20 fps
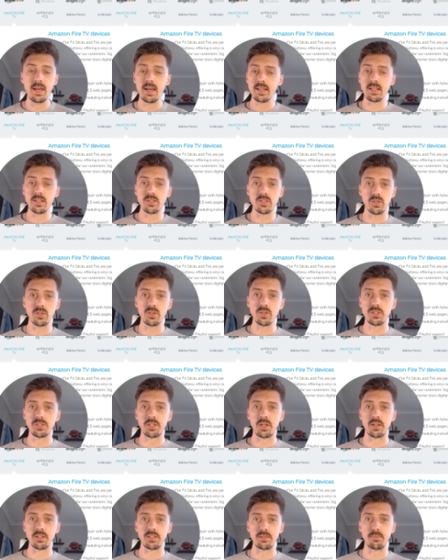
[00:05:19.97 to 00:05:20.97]
that's a good
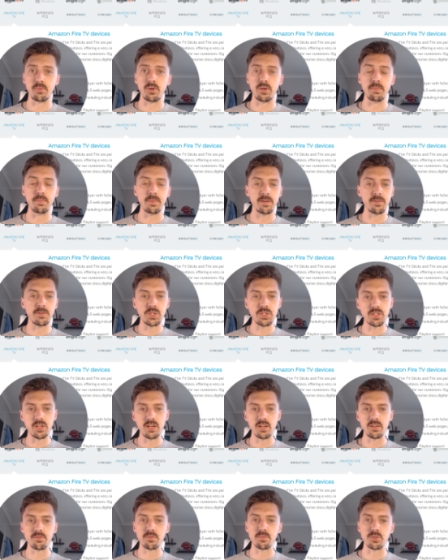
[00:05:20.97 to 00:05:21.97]
starting point. But if you're
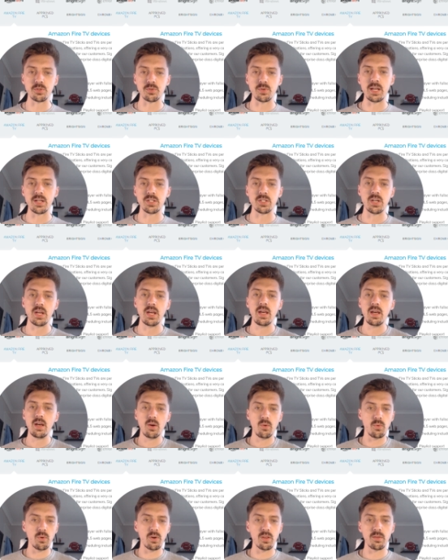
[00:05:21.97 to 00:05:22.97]
starting from scratch,
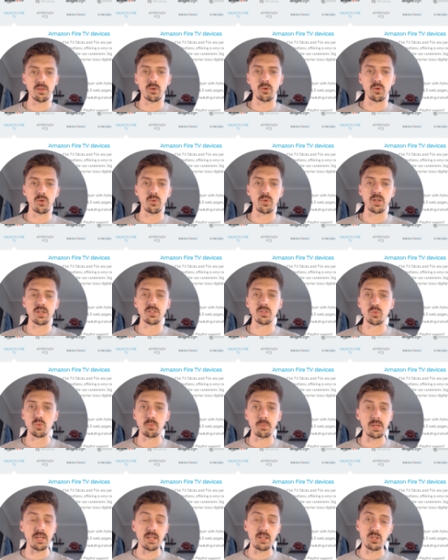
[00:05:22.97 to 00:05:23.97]
one of the core questions will
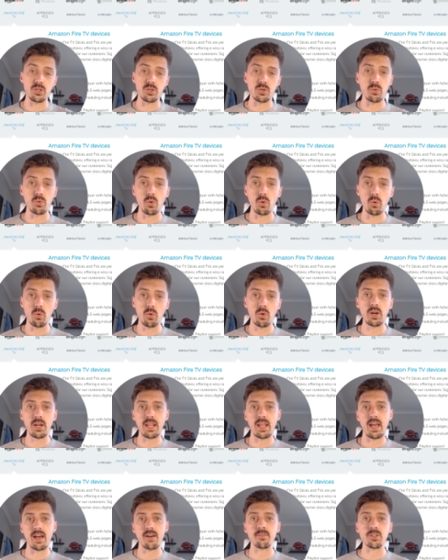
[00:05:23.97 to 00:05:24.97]
be, do you already
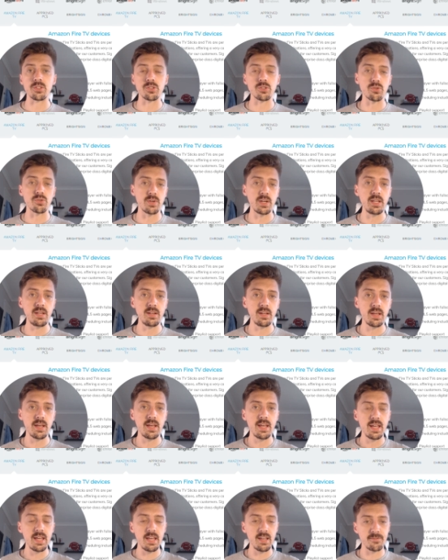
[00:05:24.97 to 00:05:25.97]
have a screen?
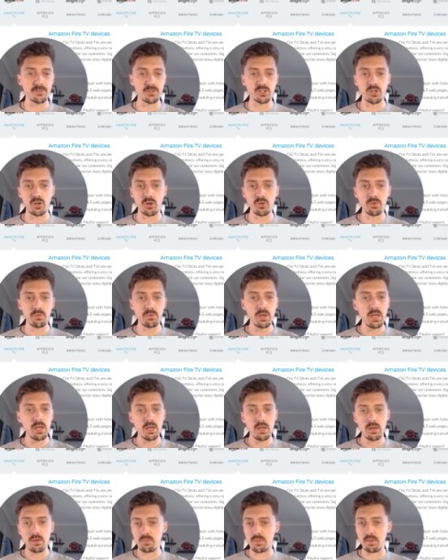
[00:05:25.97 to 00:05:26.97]
If so,
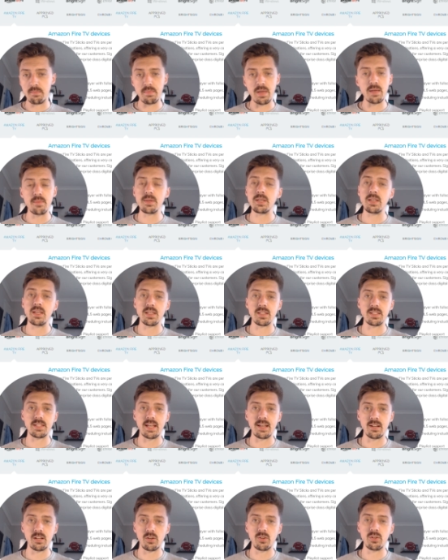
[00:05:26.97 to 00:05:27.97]
then maybe a
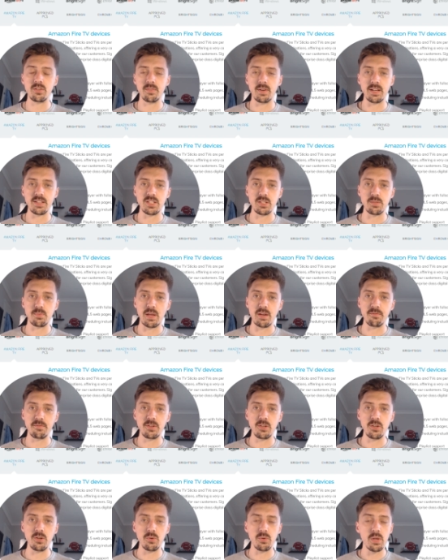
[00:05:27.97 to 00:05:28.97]
standalone device is better for
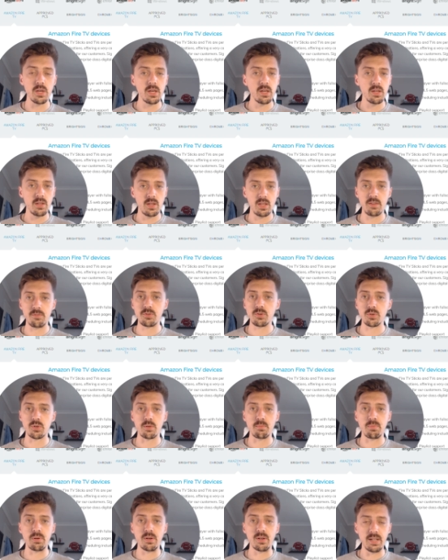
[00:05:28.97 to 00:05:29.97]
you. If you're
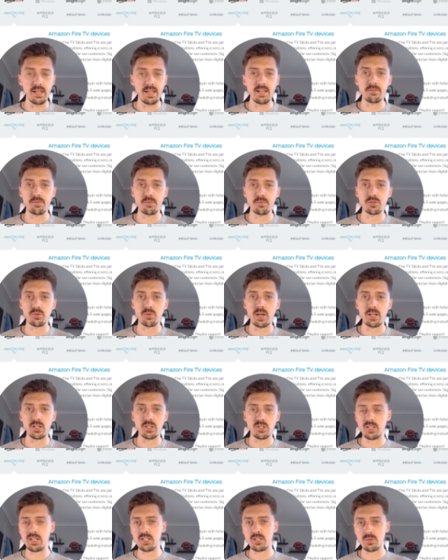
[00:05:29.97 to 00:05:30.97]
completely from scratch,
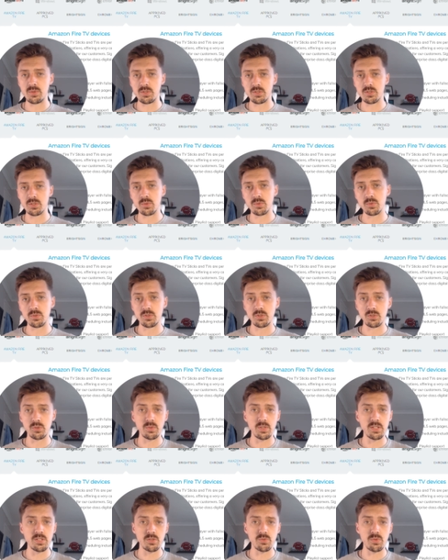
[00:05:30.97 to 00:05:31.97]
you need to install
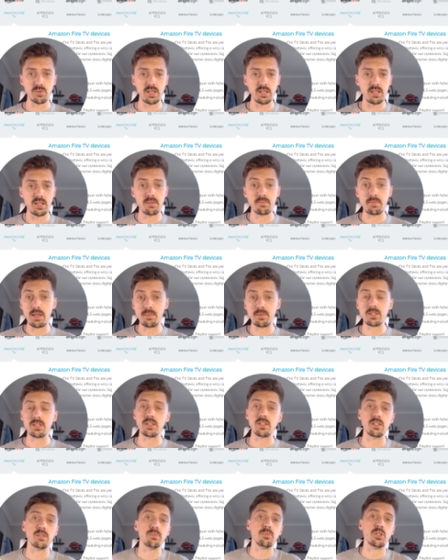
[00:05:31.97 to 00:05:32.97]
this screen, then maybe
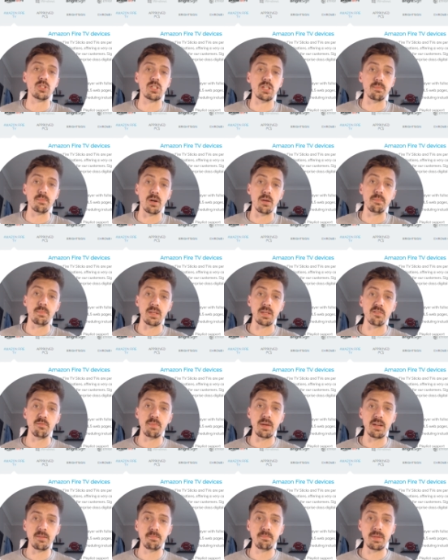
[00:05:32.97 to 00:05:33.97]
system on chip might be of
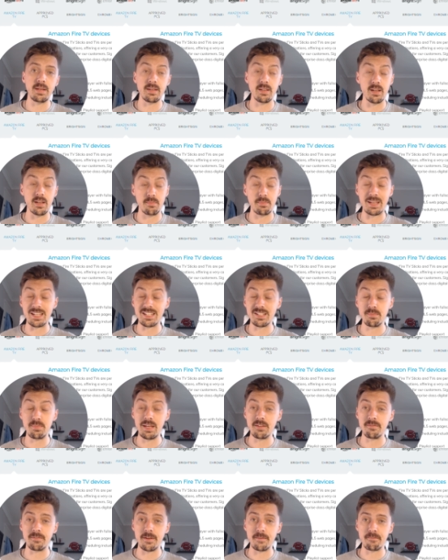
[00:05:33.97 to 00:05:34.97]
bene uh, better
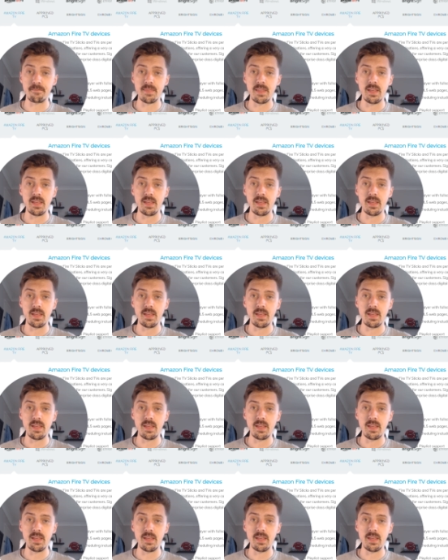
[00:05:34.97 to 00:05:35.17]
benefit.